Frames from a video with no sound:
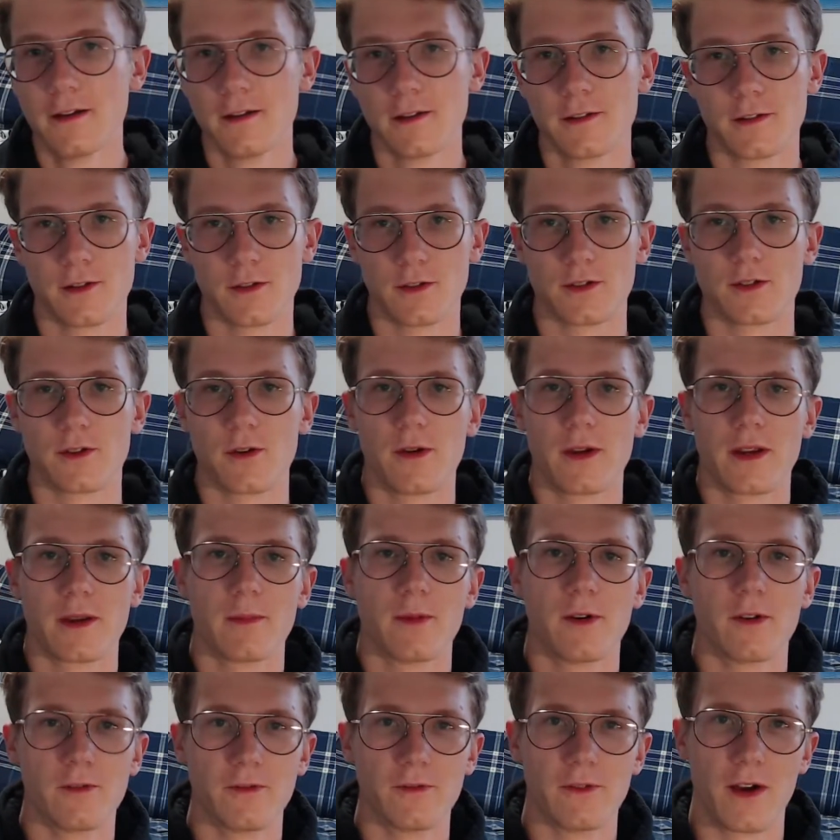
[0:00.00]
So it's going
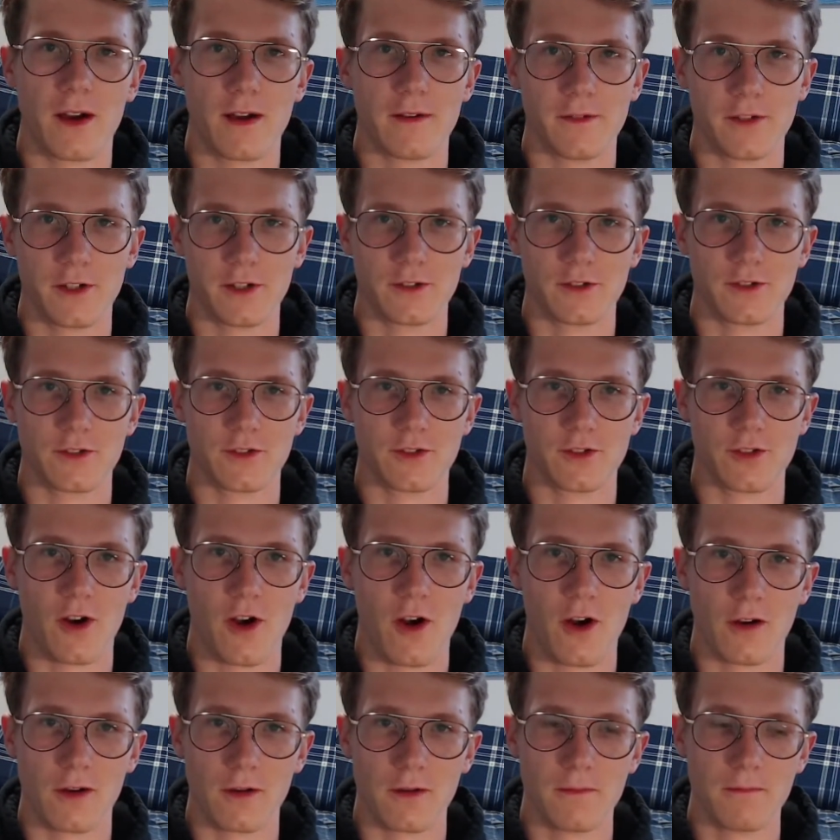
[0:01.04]
about 5 years
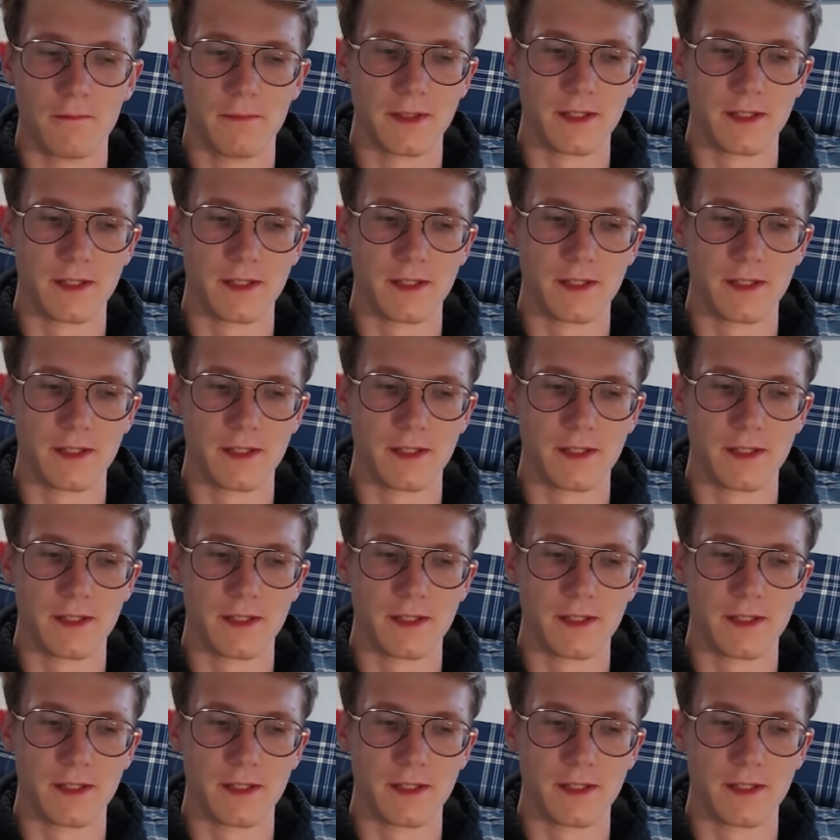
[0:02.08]
strong.